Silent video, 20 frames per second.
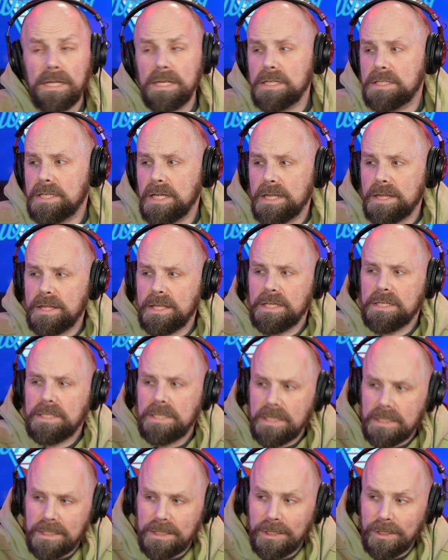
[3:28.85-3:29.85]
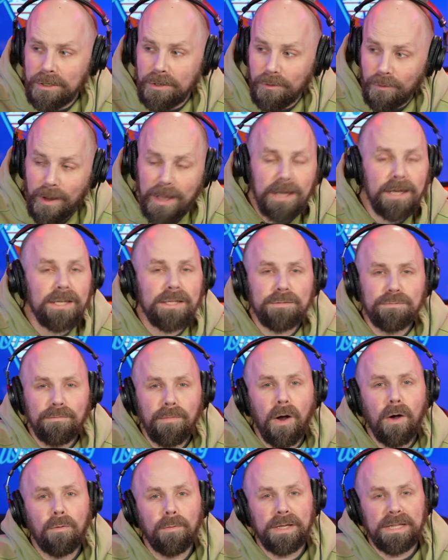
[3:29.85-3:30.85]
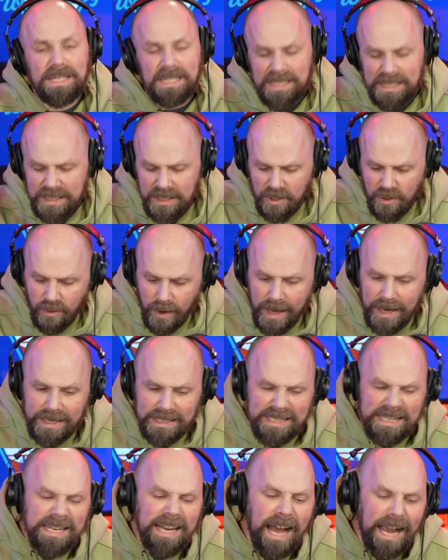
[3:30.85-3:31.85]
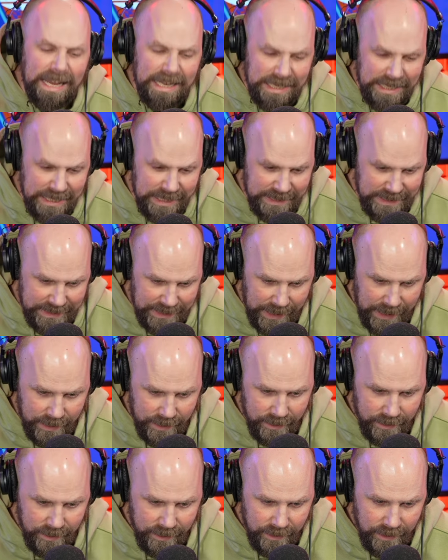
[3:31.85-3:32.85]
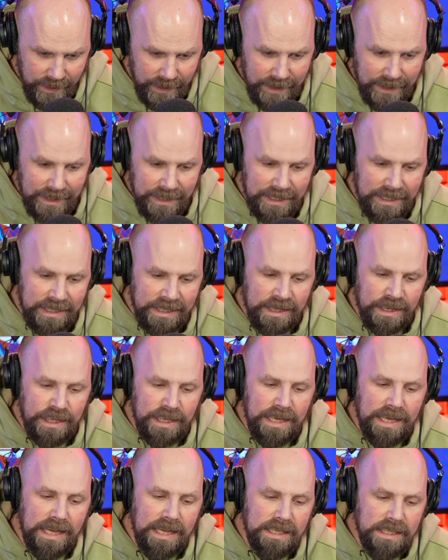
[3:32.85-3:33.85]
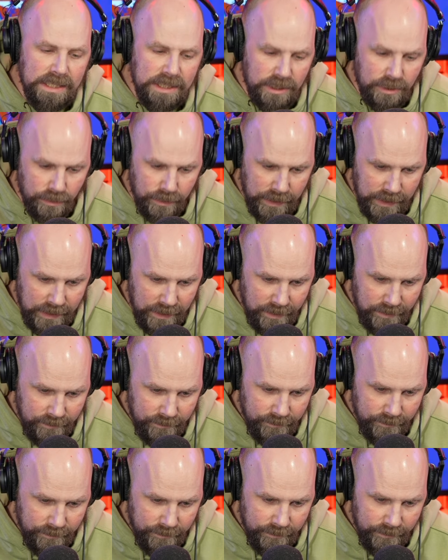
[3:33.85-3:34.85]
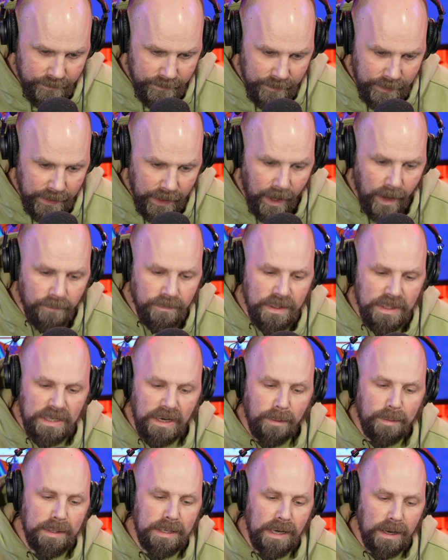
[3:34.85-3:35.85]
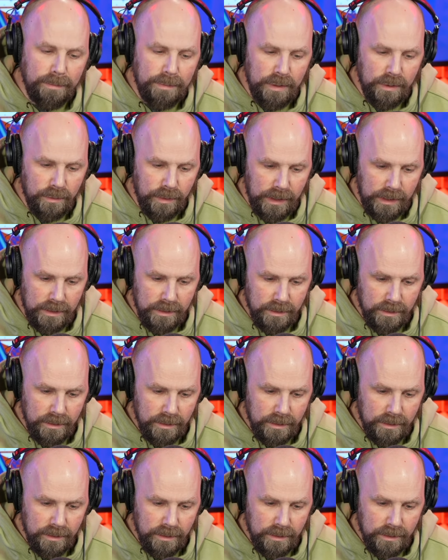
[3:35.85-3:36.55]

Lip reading: He said, this is the greatest moment. This is the greatest night, he said, in the history of the WWE.